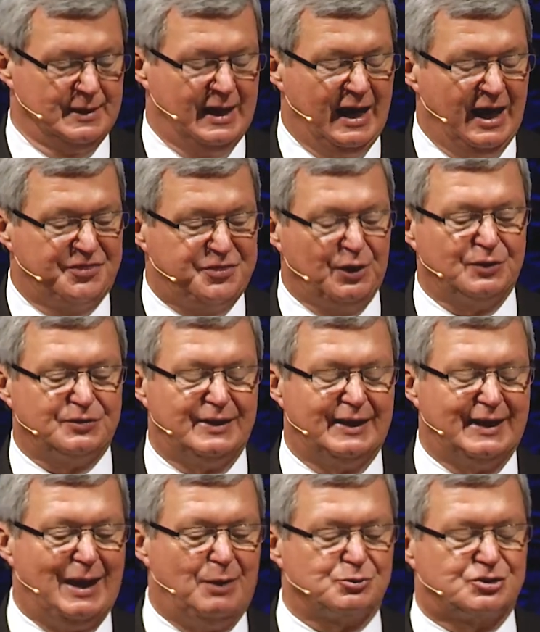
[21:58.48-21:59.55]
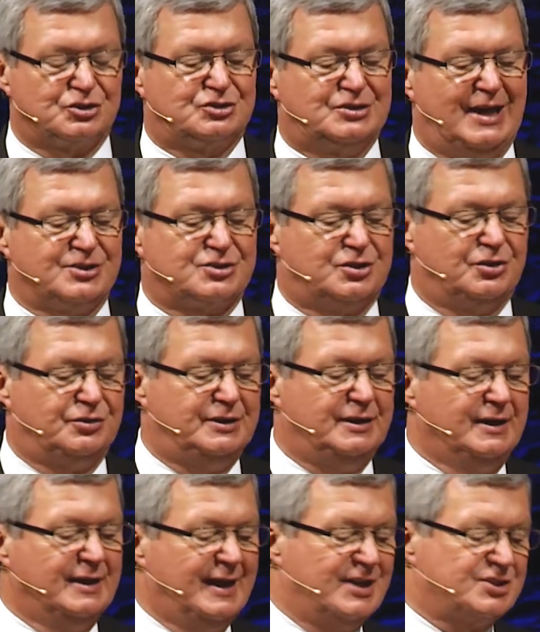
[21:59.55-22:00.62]
A third thing I will suggest to you
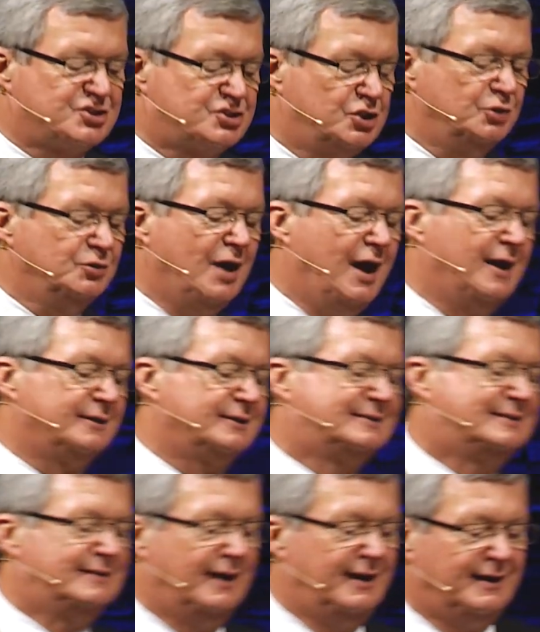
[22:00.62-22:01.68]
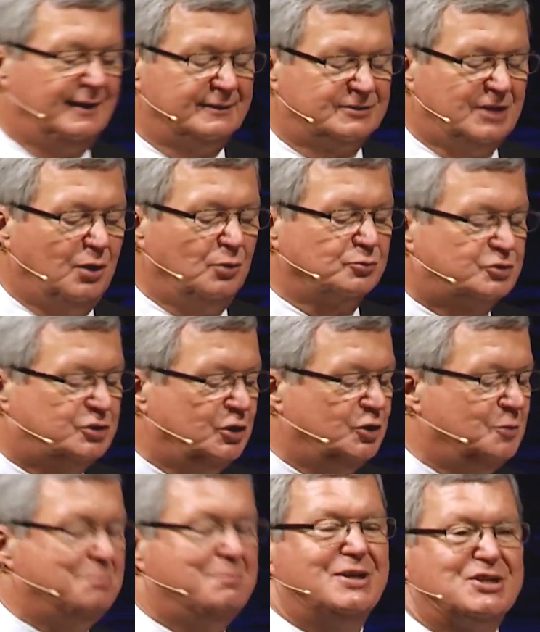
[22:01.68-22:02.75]
is do not, uh, don't do
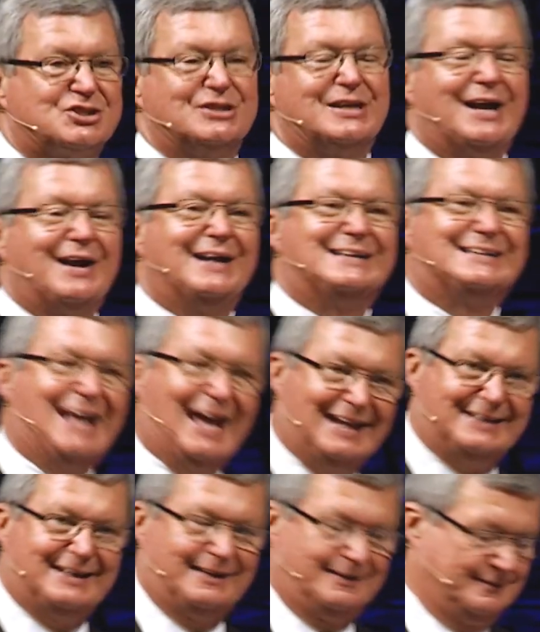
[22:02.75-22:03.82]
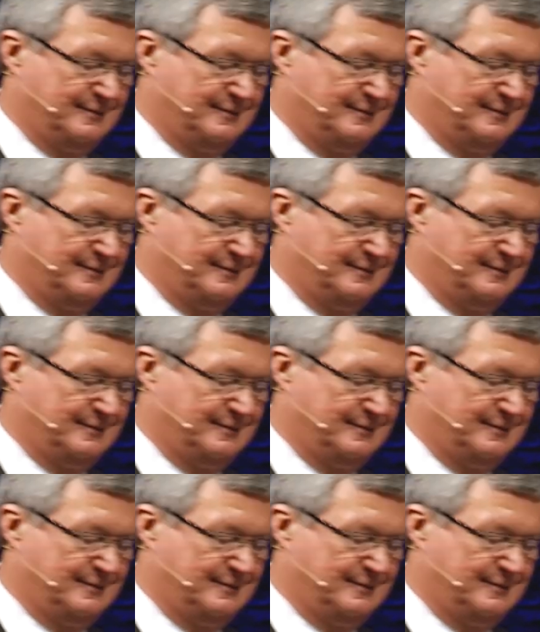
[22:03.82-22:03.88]
missionary dating.